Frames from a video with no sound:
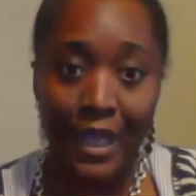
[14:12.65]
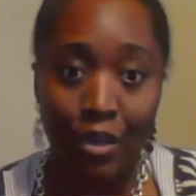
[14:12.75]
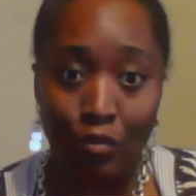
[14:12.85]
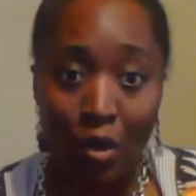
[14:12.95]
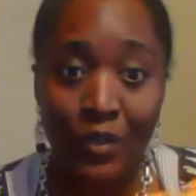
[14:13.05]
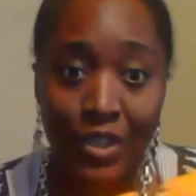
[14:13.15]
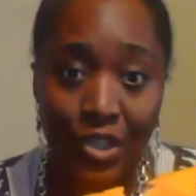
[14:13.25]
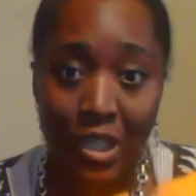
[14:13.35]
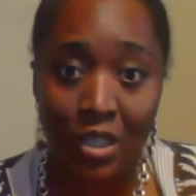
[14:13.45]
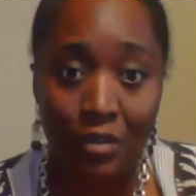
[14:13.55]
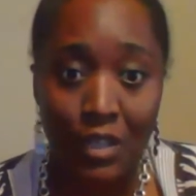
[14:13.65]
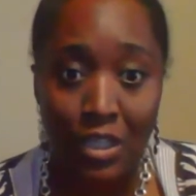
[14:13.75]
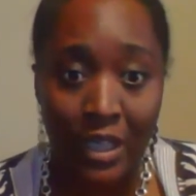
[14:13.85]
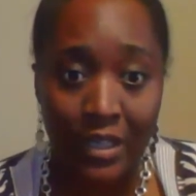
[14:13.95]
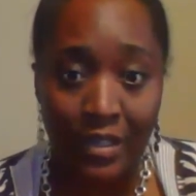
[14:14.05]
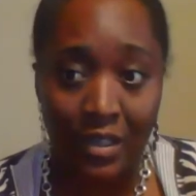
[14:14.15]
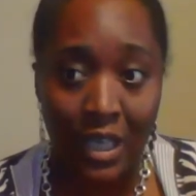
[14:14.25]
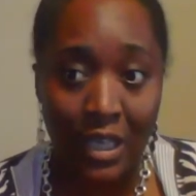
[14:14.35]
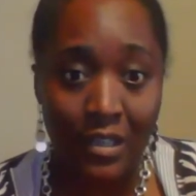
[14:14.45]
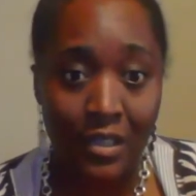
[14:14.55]
they grow this here in the United
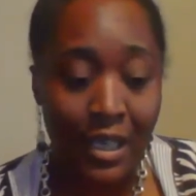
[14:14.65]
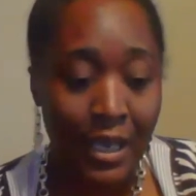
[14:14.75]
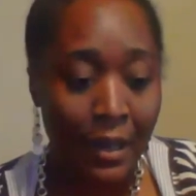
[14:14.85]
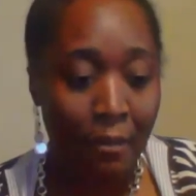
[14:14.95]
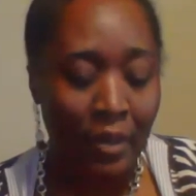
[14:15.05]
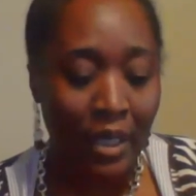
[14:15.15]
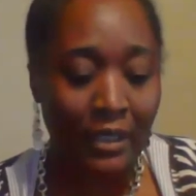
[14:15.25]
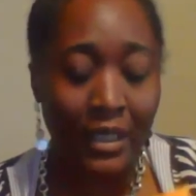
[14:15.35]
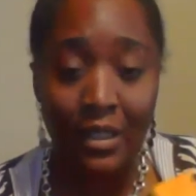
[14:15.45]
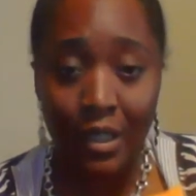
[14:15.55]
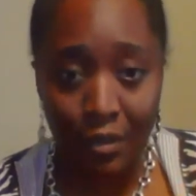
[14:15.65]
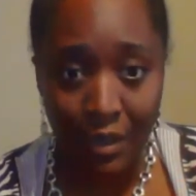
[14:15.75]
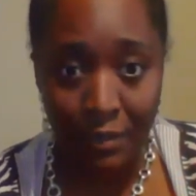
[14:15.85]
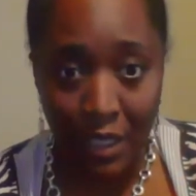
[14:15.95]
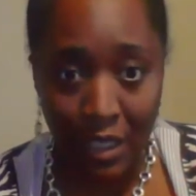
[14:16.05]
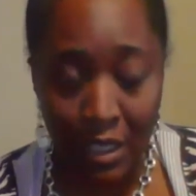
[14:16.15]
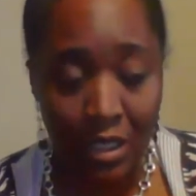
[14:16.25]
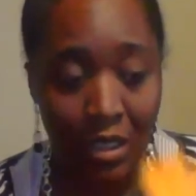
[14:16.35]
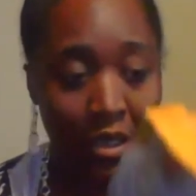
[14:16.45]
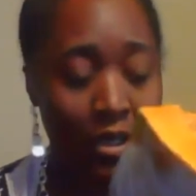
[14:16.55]
States, but in the
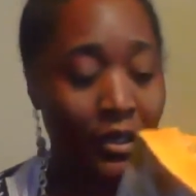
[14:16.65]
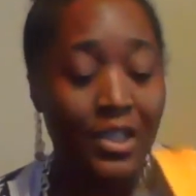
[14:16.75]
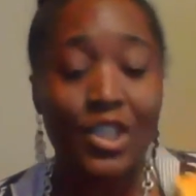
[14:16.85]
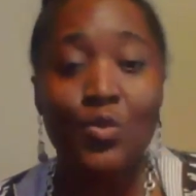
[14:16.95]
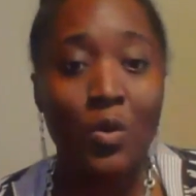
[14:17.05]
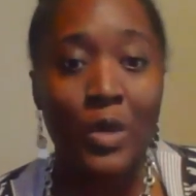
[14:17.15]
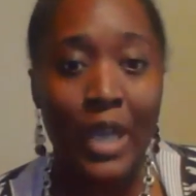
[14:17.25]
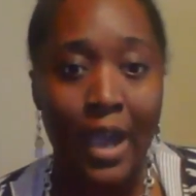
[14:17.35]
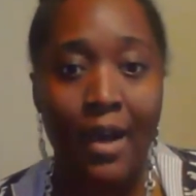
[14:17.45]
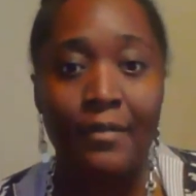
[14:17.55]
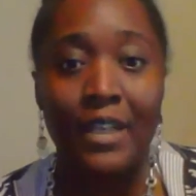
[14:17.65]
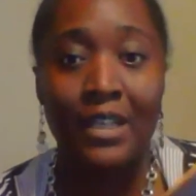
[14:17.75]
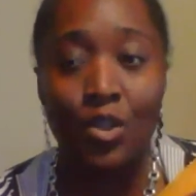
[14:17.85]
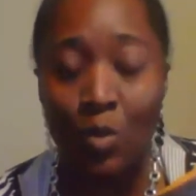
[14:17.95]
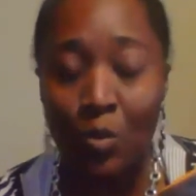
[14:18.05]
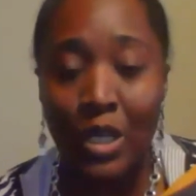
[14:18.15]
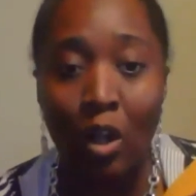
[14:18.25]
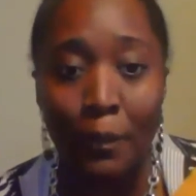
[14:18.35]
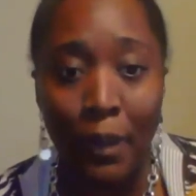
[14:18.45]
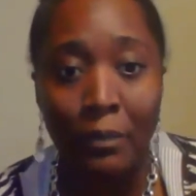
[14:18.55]
Caribbean, this is what we have, and this is what we
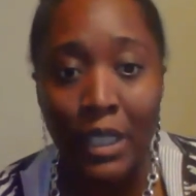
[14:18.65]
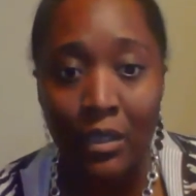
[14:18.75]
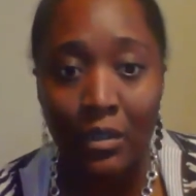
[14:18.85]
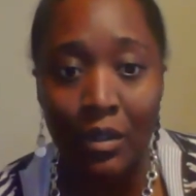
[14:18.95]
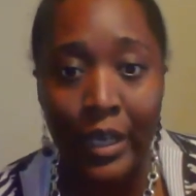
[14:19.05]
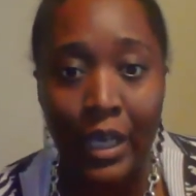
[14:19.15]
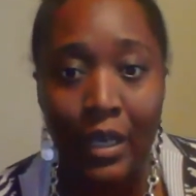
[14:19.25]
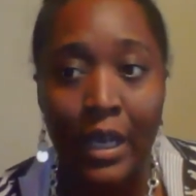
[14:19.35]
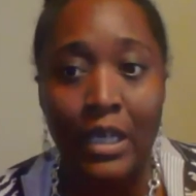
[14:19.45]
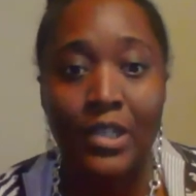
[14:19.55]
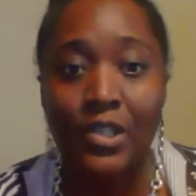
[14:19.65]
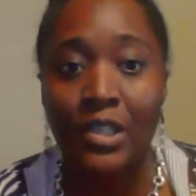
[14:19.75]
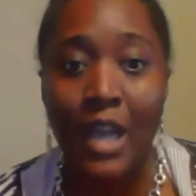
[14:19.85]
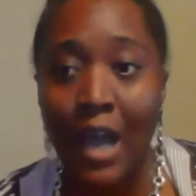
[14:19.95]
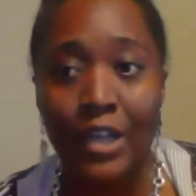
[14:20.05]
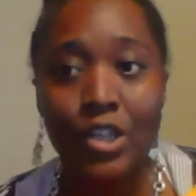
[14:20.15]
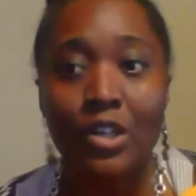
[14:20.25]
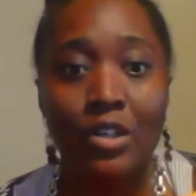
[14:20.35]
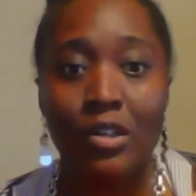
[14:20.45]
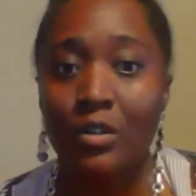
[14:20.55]
call pumpkin. Okay, and it's not
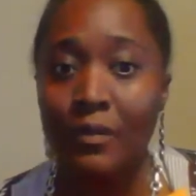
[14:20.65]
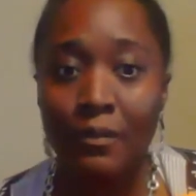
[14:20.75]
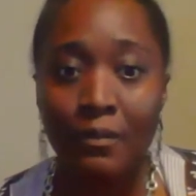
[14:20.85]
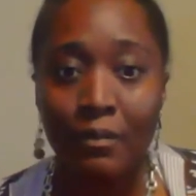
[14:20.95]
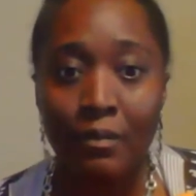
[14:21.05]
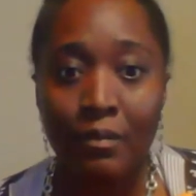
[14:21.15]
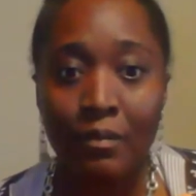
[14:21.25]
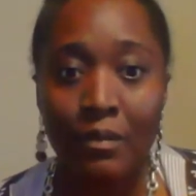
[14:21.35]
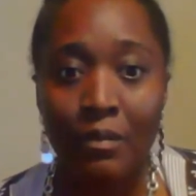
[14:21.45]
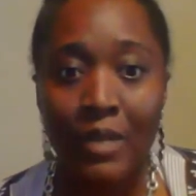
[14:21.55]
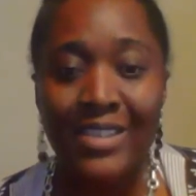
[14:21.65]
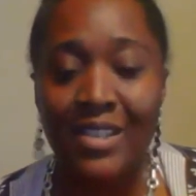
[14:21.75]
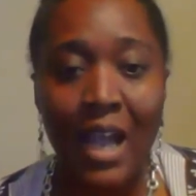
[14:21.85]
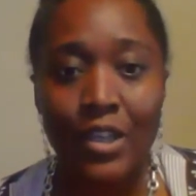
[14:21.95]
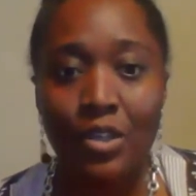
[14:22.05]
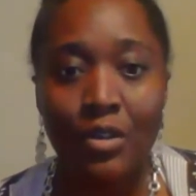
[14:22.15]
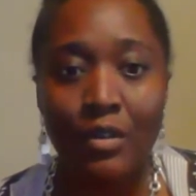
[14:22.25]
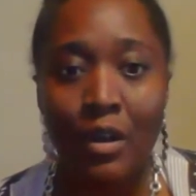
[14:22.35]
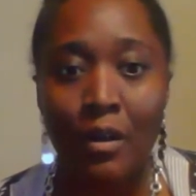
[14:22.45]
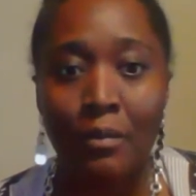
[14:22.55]
your, it's not
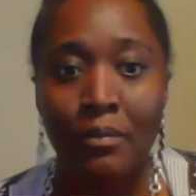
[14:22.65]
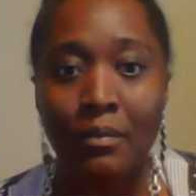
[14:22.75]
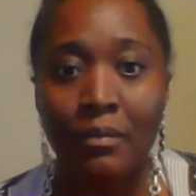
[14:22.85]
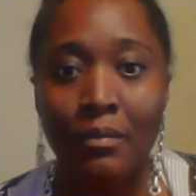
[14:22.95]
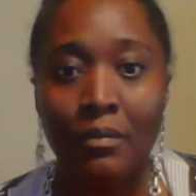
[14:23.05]
your um,